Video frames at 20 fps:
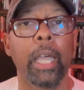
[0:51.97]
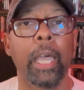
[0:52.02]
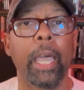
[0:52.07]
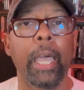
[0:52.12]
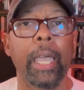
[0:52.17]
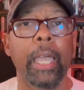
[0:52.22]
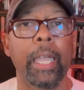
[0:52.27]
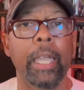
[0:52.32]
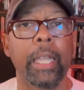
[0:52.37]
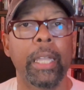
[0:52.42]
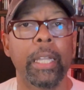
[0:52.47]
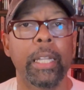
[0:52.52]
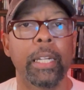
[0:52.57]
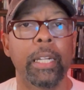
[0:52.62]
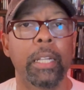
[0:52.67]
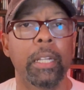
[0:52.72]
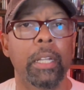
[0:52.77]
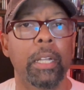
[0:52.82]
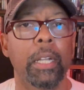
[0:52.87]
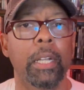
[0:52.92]

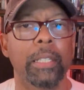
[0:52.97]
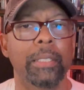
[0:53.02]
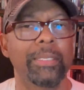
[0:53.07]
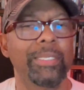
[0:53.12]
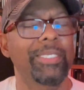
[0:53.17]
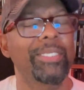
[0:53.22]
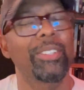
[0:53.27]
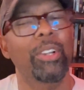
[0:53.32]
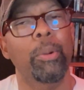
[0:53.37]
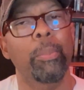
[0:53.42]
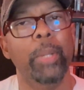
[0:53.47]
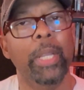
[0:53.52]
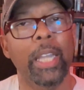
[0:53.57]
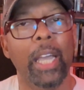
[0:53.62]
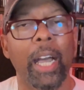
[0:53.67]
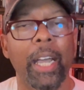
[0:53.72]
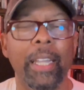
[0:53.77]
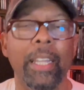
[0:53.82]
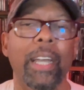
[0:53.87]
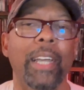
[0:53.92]
and you know me,
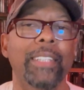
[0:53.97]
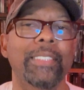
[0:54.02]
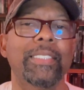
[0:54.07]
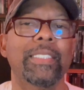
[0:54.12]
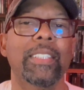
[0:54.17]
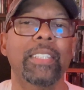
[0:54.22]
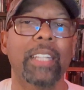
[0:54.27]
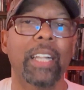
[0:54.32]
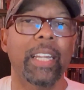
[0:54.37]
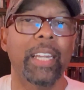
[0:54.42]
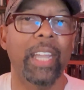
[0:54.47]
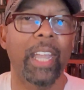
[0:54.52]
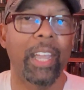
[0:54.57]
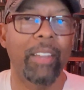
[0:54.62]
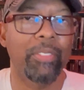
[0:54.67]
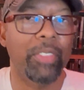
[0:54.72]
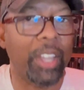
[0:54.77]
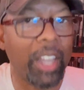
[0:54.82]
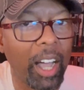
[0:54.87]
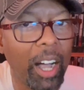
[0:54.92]
I still got to have
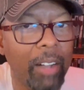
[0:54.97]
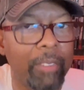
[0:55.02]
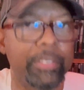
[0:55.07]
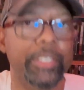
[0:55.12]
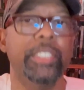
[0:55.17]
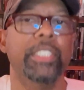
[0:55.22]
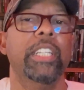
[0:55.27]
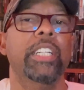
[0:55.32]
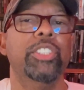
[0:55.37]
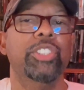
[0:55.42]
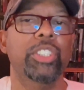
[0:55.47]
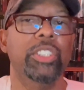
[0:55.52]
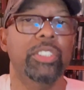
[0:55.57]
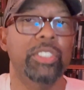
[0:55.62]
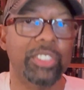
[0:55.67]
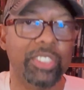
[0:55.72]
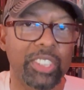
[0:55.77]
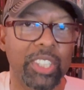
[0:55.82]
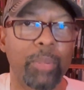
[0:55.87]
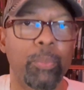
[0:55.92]
the conversation
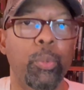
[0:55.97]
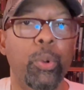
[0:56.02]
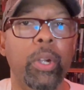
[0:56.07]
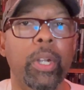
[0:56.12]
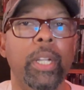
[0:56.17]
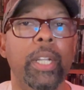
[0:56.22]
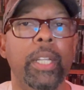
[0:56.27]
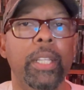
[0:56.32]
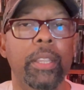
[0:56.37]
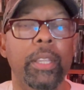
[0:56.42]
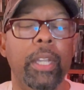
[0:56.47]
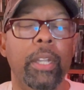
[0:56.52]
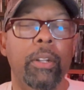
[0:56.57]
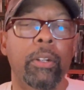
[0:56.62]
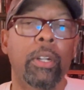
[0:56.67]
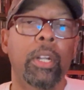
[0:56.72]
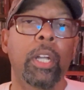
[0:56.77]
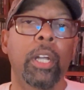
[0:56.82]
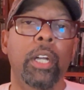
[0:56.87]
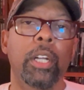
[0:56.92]
somewhere in there.
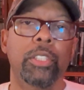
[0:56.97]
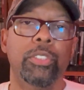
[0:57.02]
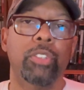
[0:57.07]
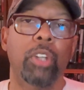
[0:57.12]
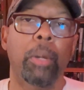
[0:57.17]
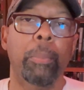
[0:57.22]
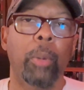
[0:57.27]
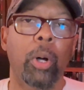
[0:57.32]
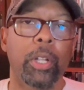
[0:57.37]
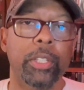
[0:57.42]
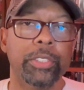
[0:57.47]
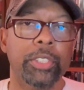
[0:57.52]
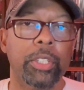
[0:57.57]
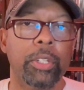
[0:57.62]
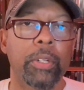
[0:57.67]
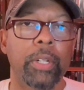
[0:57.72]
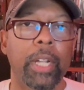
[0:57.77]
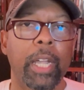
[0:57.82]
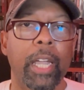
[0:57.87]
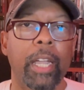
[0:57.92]
So I'm also
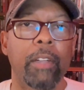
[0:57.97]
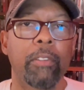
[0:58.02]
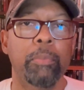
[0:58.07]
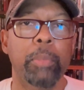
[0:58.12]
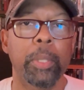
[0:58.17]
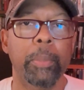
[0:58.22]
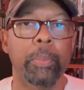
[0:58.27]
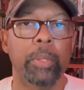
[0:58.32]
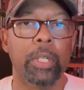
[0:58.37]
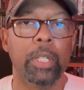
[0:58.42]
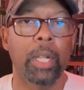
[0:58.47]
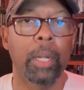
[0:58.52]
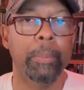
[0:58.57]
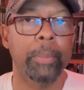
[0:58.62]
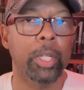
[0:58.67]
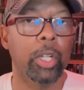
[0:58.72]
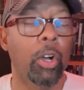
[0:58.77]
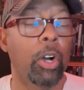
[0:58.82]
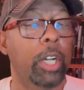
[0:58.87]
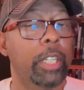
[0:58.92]
going to have people
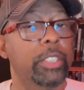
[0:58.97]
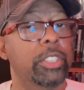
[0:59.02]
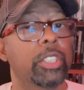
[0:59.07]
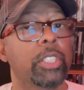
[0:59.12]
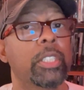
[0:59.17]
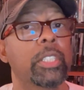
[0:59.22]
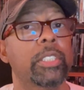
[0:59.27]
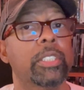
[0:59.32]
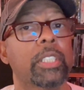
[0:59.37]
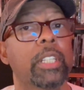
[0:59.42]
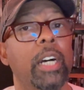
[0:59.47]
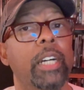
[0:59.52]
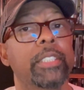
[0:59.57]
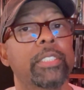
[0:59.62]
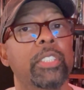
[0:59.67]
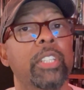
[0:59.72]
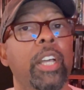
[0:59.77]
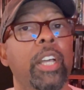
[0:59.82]
coming on to discuss